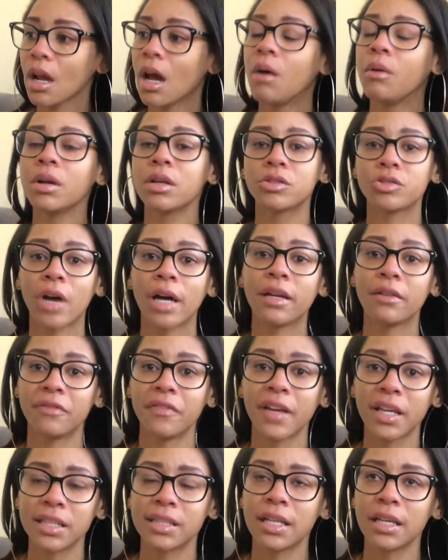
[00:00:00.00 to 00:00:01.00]
I would have tried to
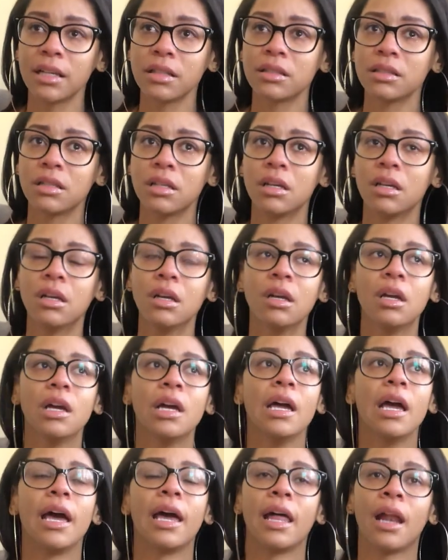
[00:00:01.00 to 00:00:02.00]
fix it.
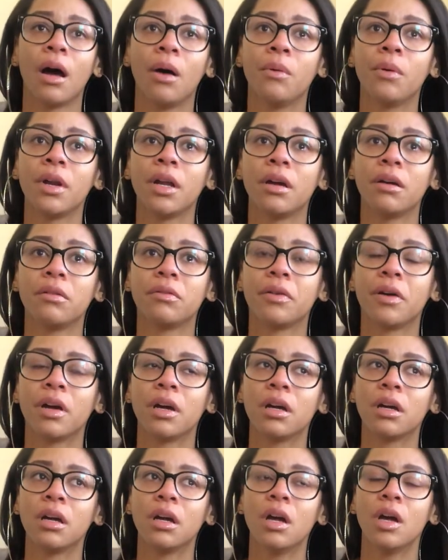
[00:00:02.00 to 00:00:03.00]
And I would have
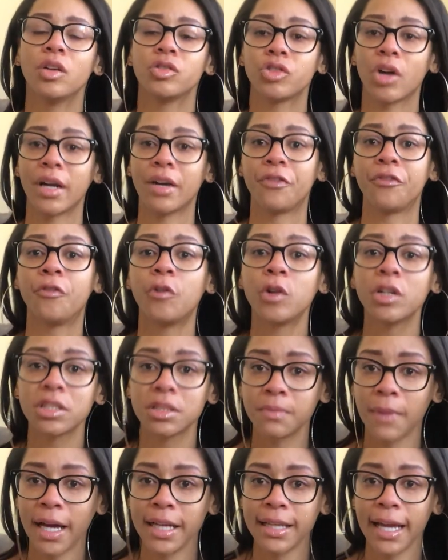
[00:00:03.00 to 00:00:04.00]
tried to force
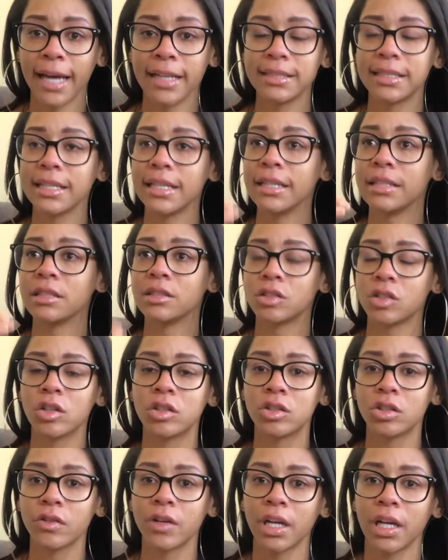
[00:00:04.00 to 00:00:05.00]
my dad to get the
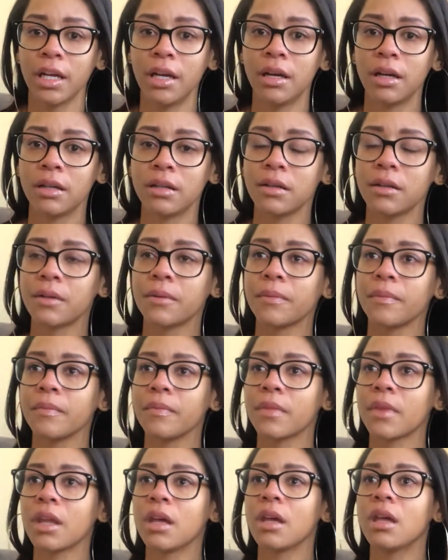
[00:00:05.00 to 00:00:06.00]
surgery
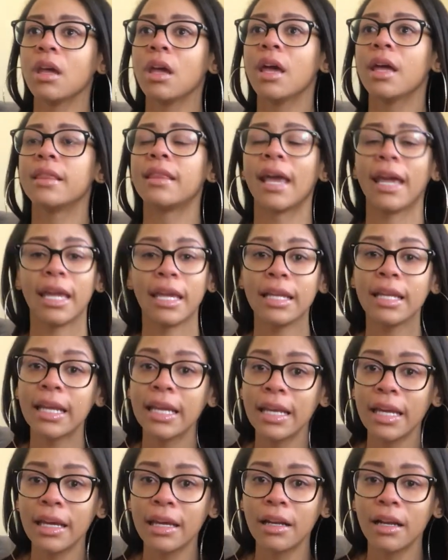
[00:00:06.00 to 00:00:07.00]
that he
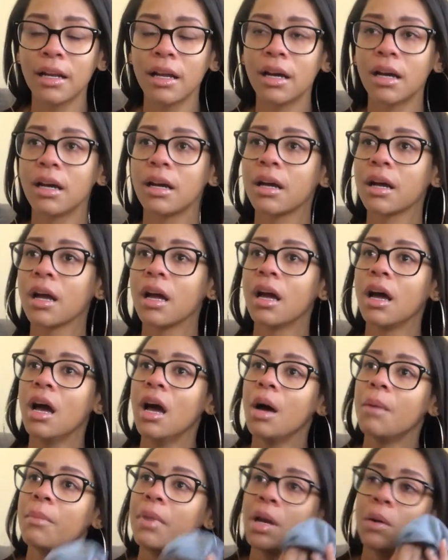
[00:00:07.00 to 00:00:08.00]
needed.
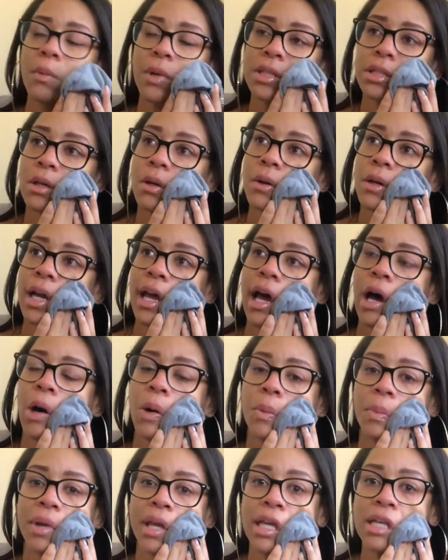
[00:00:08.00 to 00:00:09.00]
But it wasn't going to
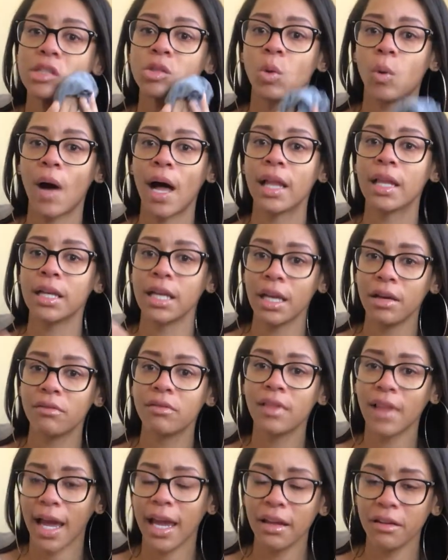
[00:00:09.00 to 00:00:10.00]
help his quality
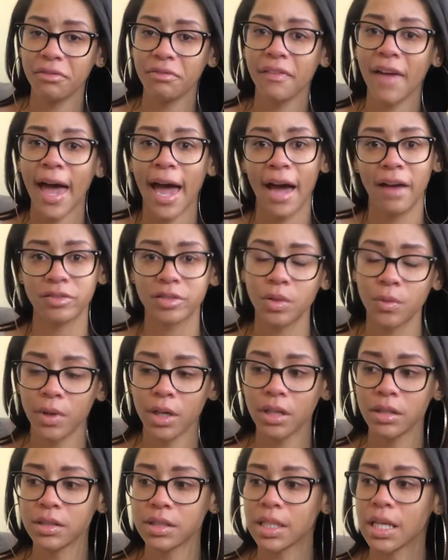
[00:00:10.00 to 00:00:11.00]
of life
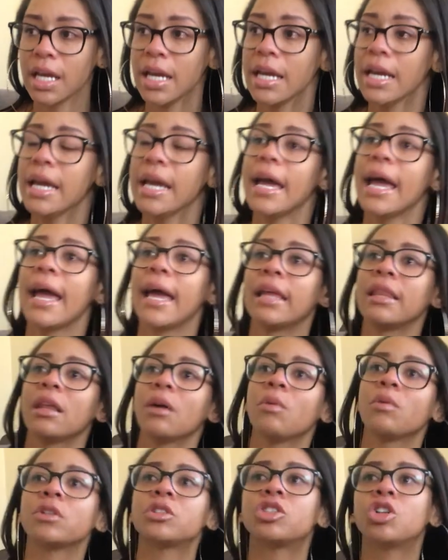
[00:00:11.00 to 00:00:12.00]
afterwards. And
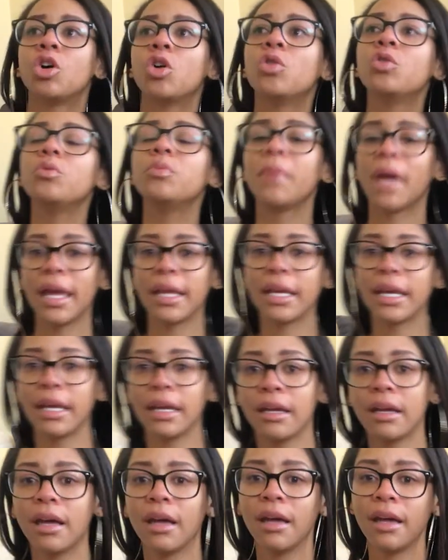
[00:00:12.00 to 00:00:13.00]
there were too
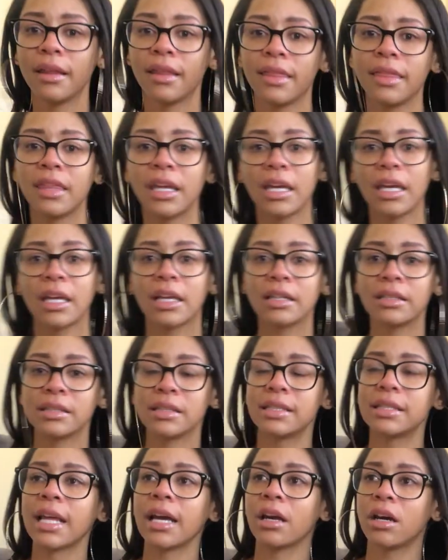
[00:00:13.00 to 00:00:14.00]
many things
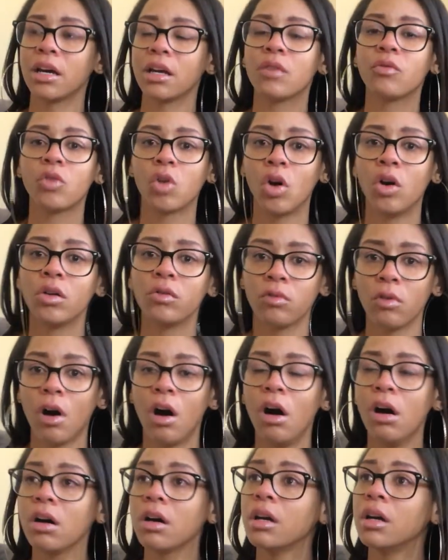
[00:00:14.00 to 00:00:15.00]
that could have gone
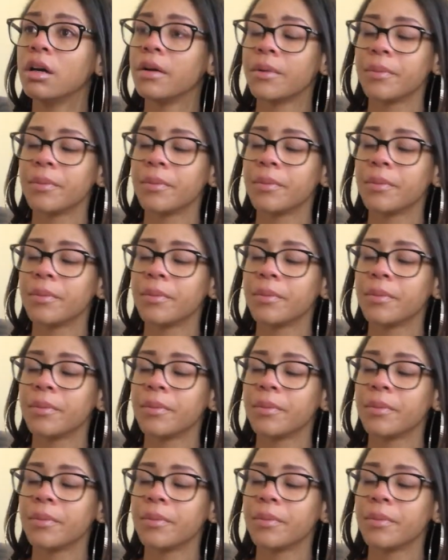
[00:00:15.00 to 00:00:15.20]
wrong.